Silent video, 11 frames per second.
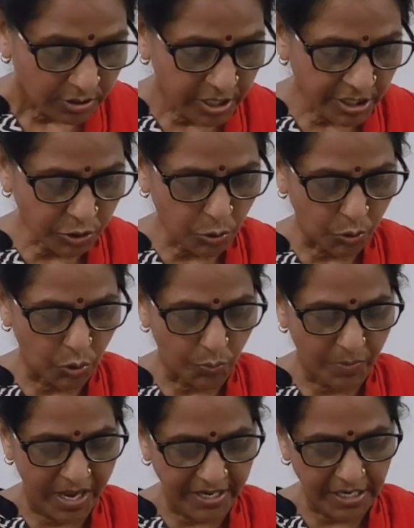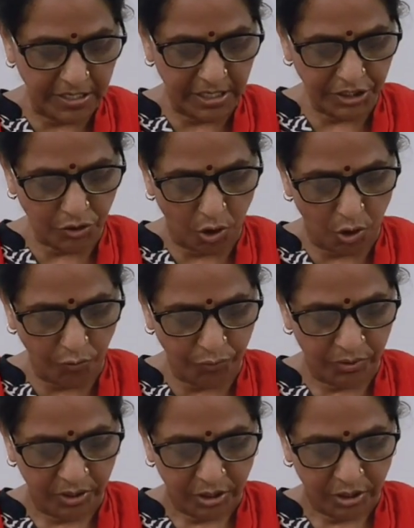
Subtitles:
Things to do. Make a list of